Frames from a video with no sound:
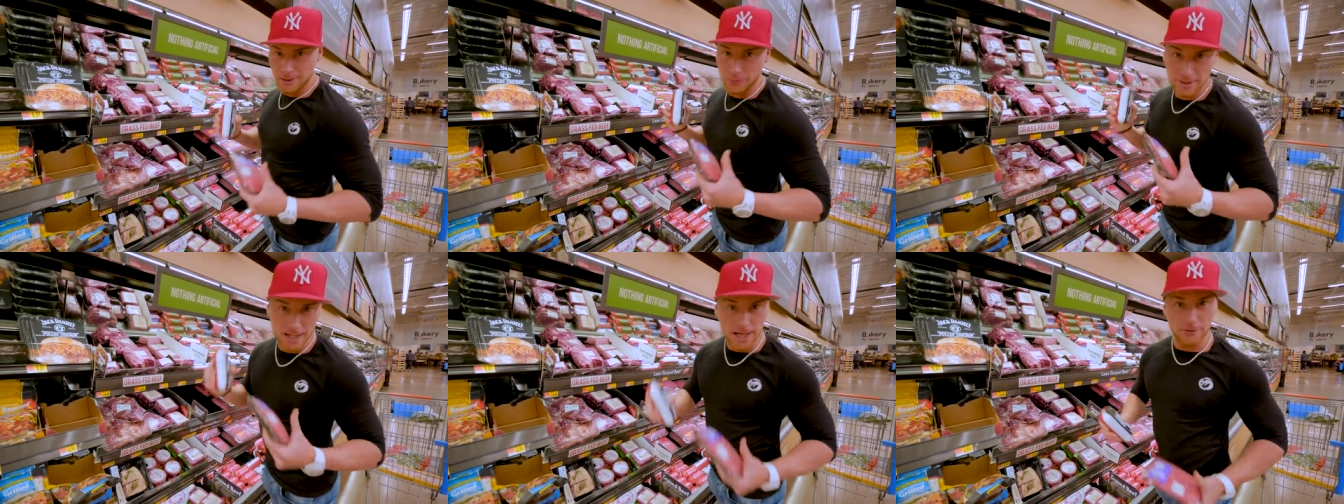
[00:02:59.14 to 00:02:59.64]
and
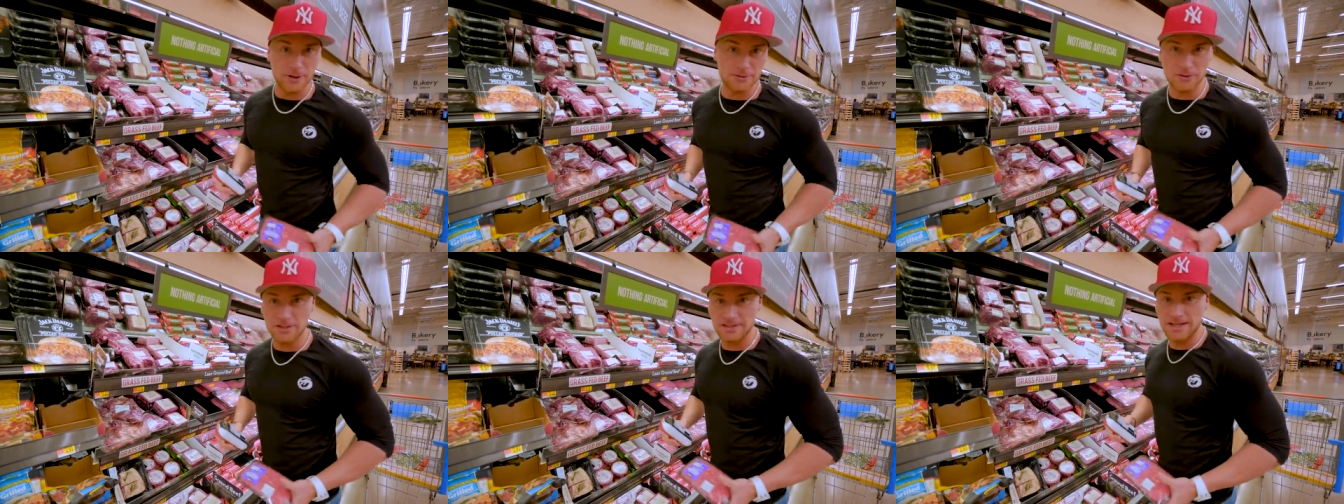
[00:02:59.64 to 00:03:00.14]
we got
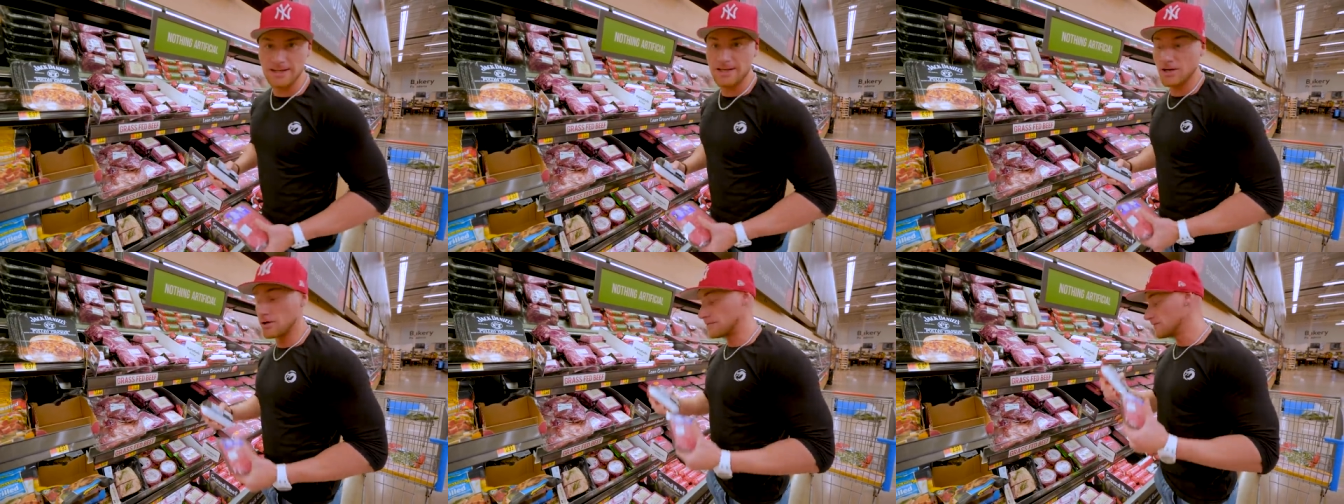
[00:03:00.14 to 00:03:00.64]
ground turkey taken
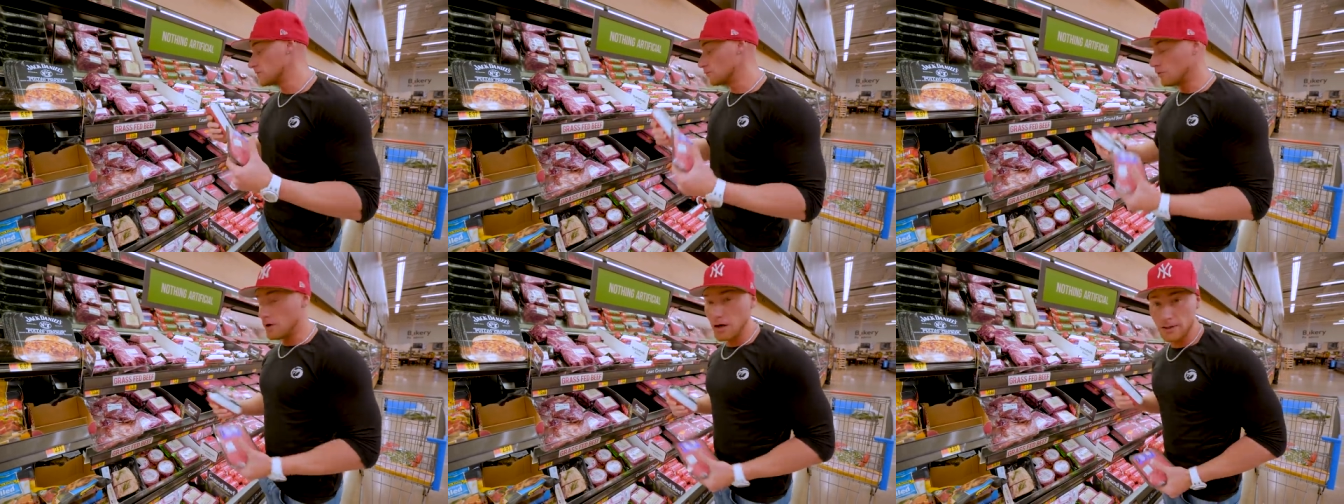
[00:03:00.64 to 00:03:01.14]
care of. If you
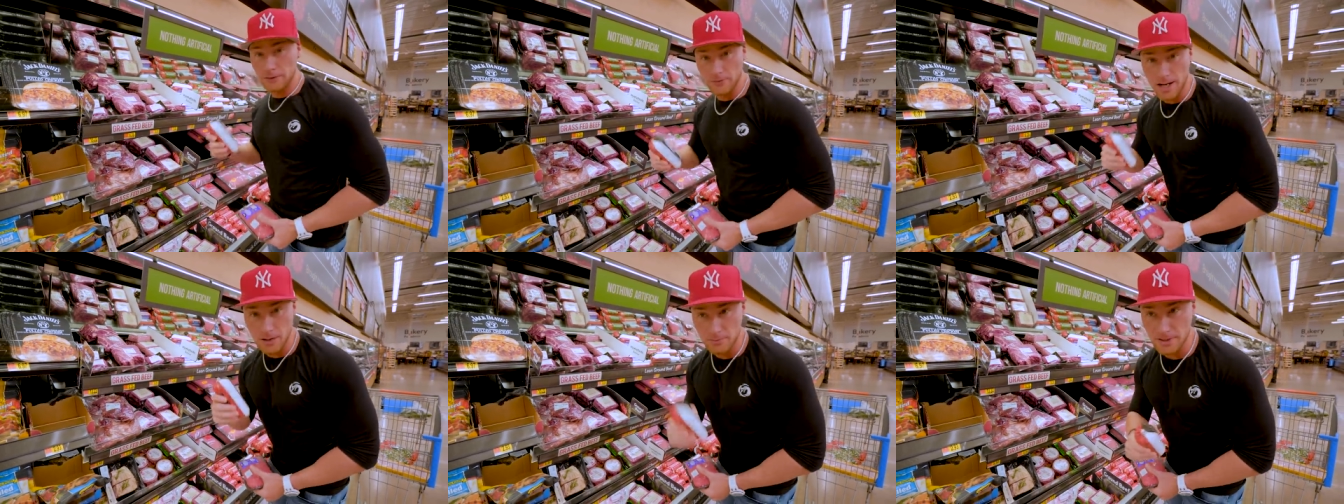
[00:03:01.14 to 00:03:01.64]
want
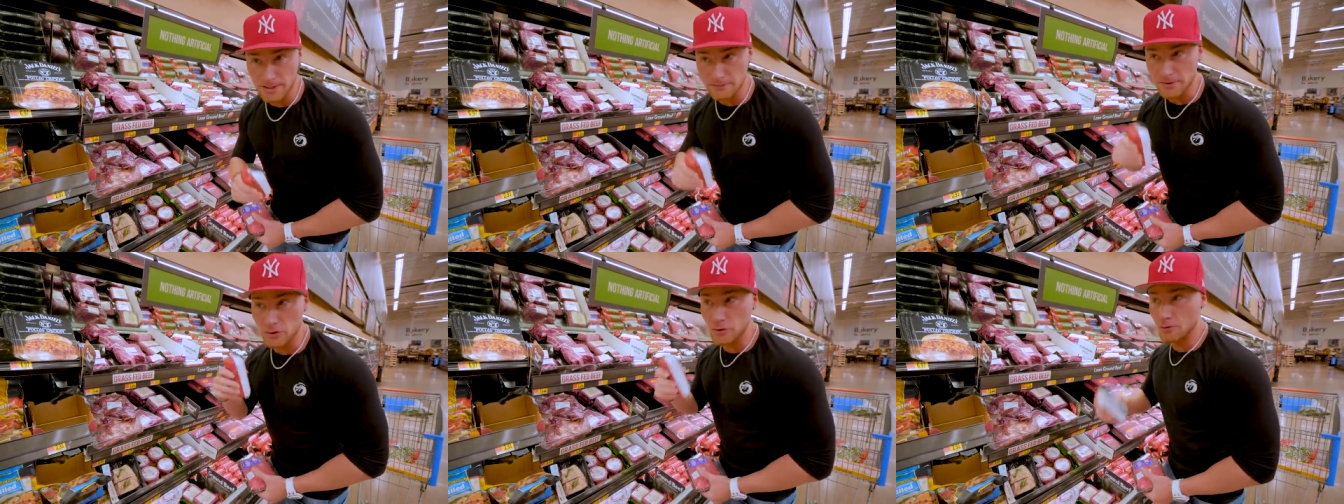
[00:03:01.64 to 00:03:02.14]
ground
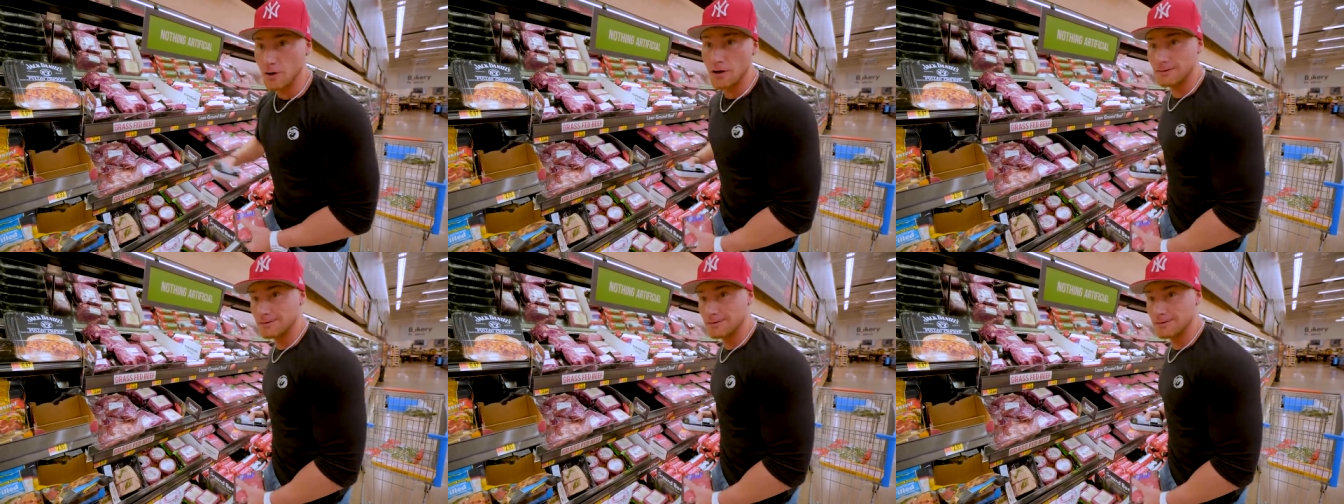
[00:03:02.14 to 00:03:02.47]
beef and you are